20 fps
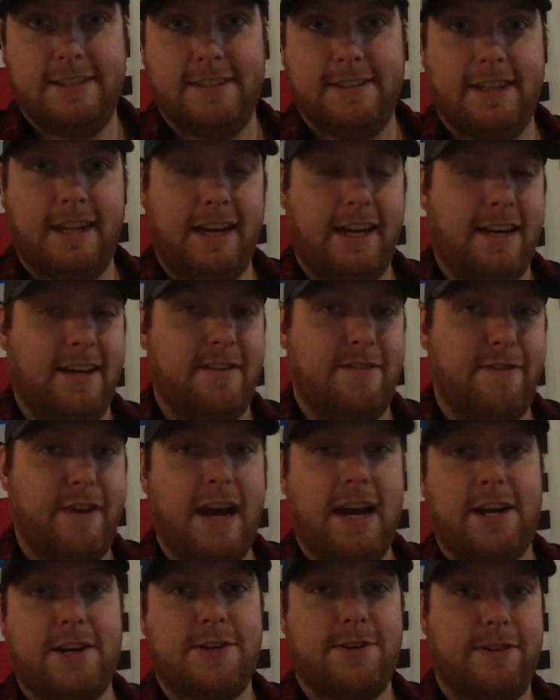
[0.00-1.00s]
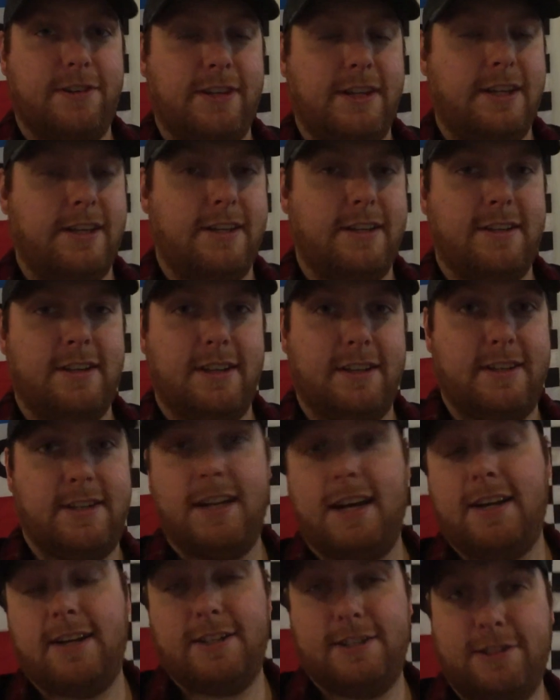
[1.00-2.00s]
And factually, it's
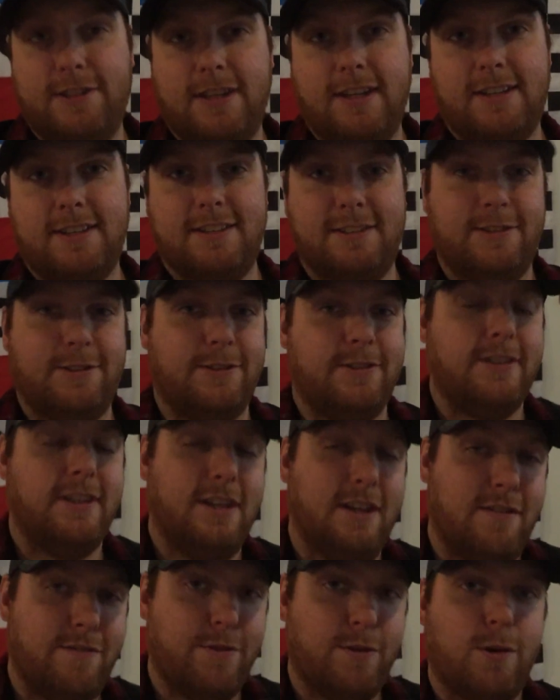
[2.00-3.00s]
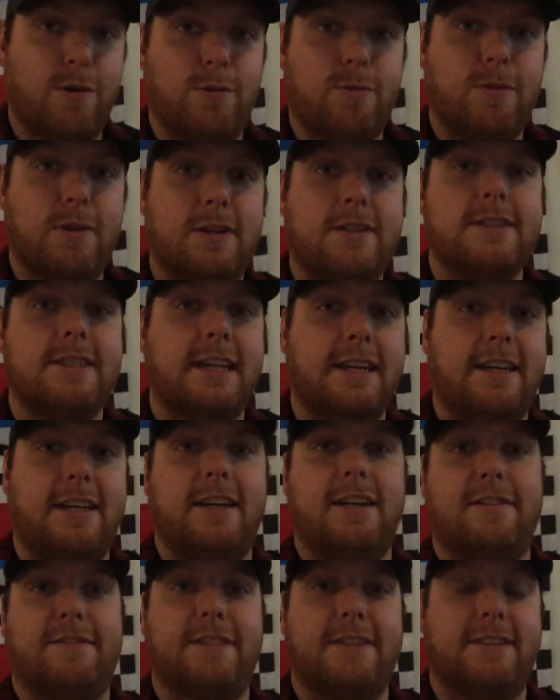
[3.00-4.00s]
not a truck. So if you own one, take
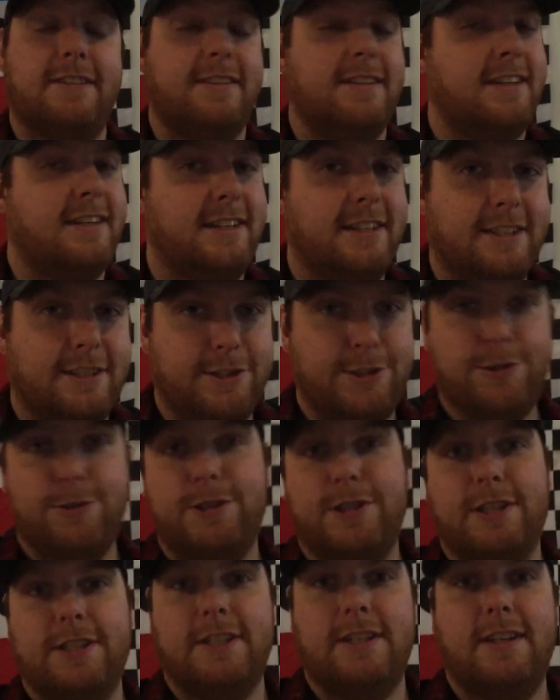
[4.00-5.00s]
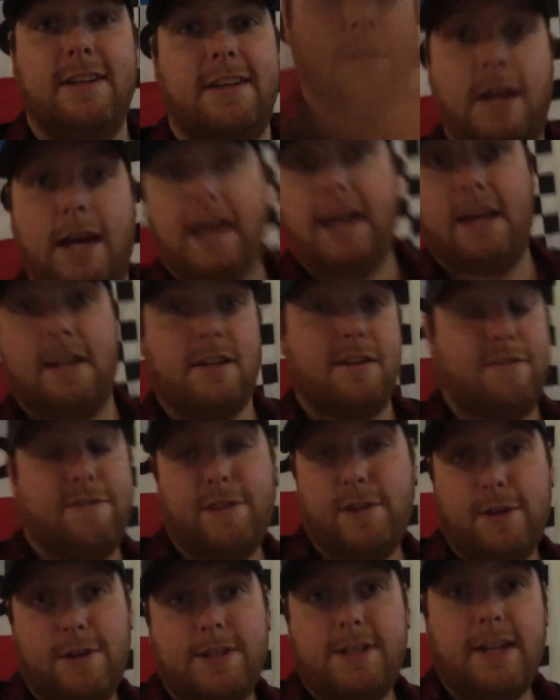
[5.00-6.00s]
care of it, do good. And if
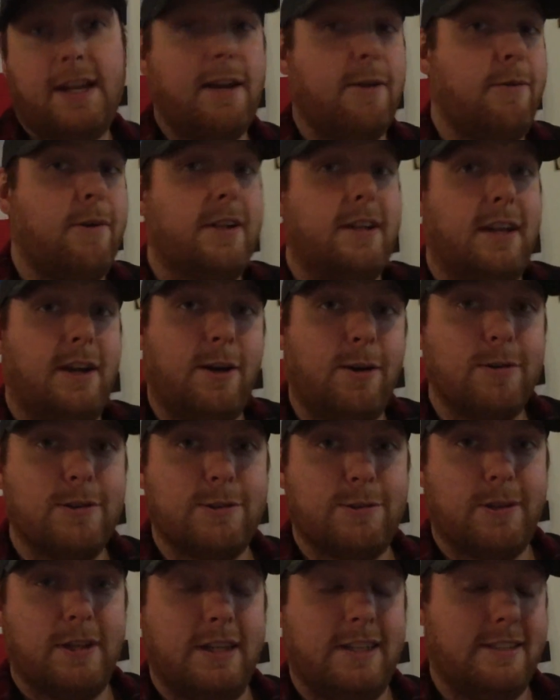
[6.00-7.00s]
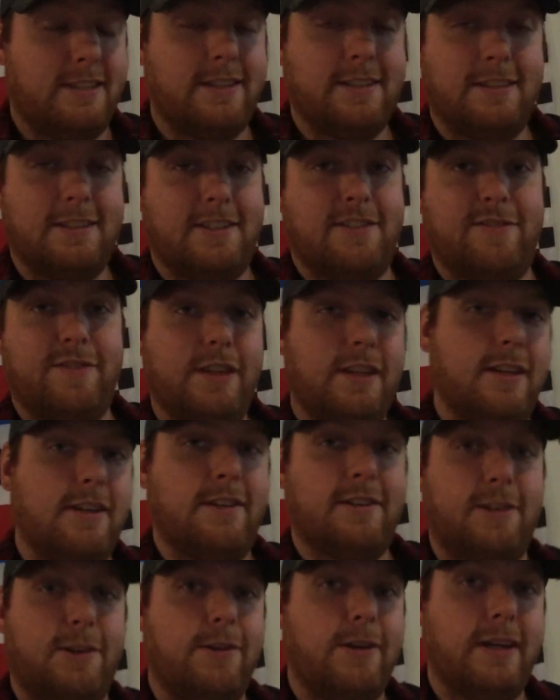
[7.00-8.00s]
there is anyone that owns one and sees this
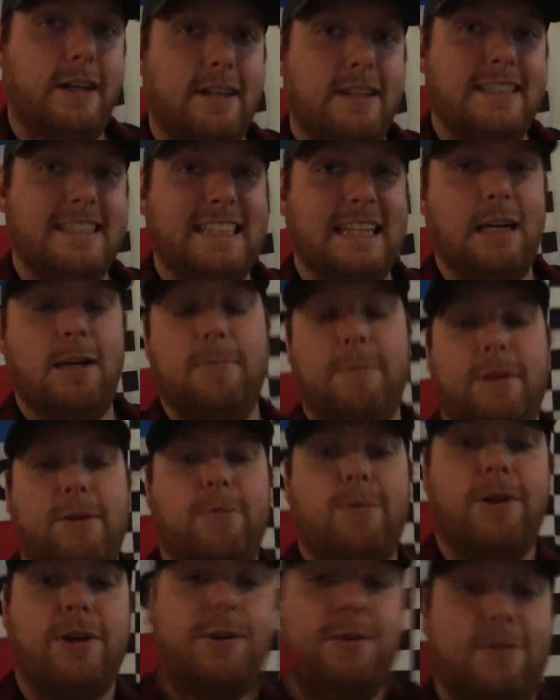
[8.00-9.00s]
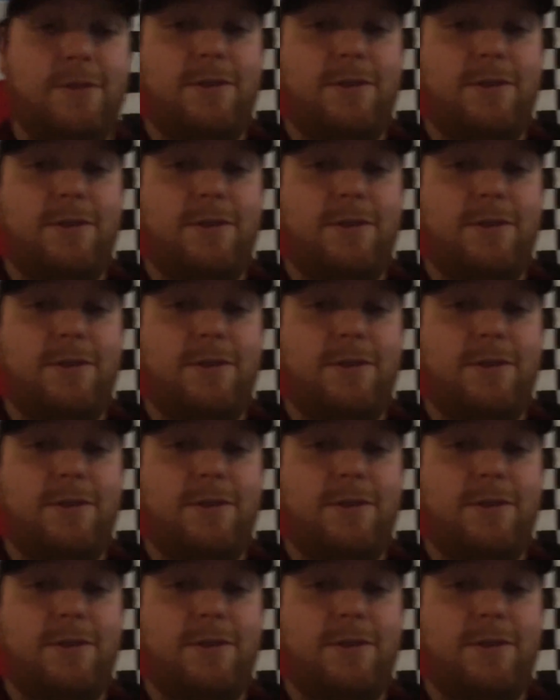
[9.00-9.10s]
video, go ahead and tell me what you